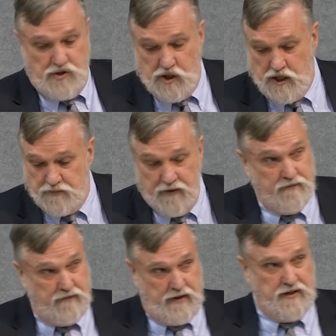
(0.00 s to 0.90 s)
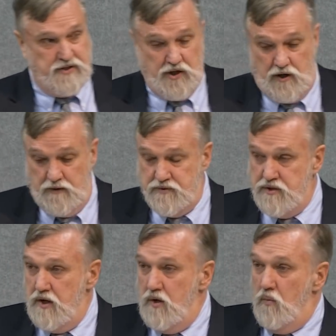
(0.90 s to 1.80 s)
judgment in the
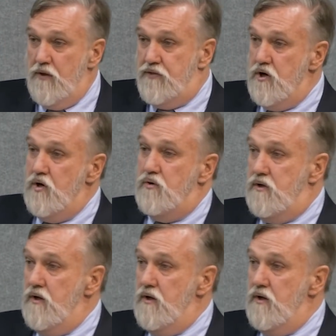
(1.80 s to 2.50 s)
Psalms, with the New,